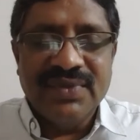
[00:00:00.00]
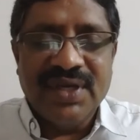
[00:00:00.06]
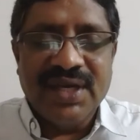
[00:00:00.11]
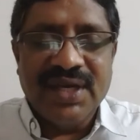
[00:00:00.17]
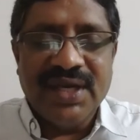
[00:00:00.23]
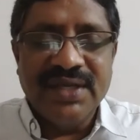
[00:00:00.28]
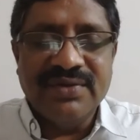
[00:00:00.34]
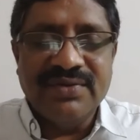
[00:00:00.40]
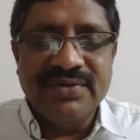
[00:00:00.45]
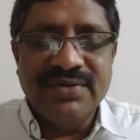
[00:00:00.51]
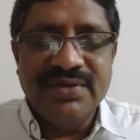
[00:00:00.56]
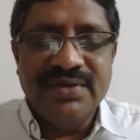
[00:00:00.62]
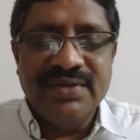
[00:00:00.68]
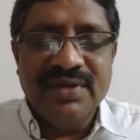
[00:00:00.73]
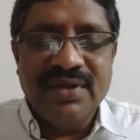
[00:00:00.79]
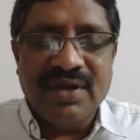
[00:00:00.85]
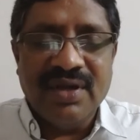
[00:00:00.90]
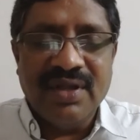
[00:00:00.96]
I could
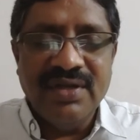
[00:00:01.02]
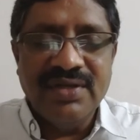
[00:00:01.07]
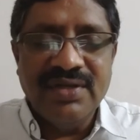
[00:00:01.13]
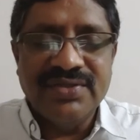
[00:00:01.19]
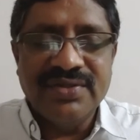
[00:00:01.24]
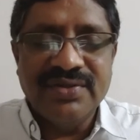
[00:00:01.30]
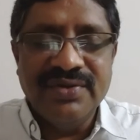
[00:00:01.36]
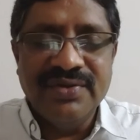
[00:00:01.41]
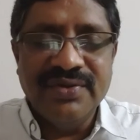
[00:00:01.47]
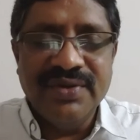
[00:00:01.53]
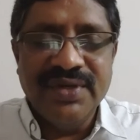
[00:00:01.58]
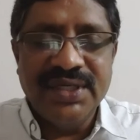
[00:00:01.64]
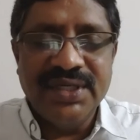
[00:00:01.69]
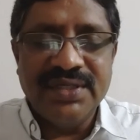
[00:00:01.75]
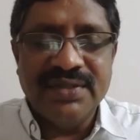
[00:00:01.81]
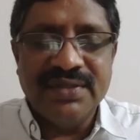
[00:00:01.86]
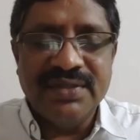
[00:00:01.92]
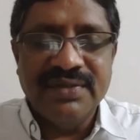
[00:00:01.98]
also do
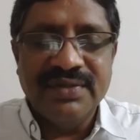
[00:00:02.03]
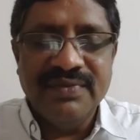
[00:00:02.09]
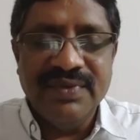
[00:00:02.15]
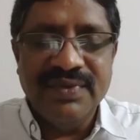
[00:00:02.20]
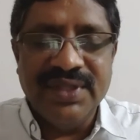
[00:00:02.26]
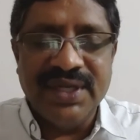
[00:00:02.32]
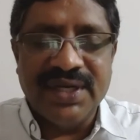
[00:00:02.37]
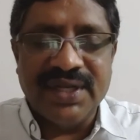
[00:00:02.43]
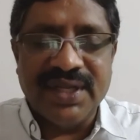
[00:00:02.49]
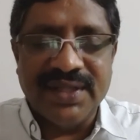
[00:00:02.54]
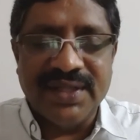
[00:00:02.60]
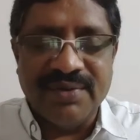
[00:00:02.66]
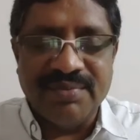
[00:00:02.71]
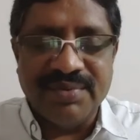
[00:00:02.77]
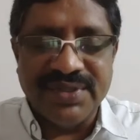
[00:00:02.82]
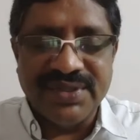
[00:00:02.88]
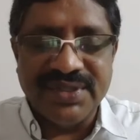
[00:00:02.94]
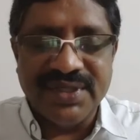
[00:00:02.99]
it with that other
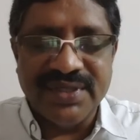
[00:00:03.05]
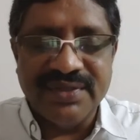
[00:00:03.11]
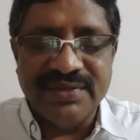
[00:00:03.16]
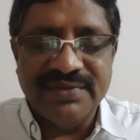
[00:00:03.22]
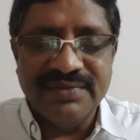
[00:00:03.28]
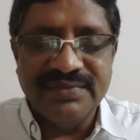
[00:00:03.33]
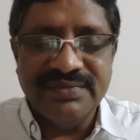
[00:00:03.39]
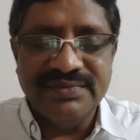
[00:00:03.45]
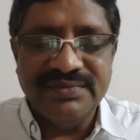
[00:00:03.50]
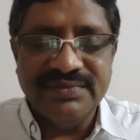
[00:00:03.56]
person.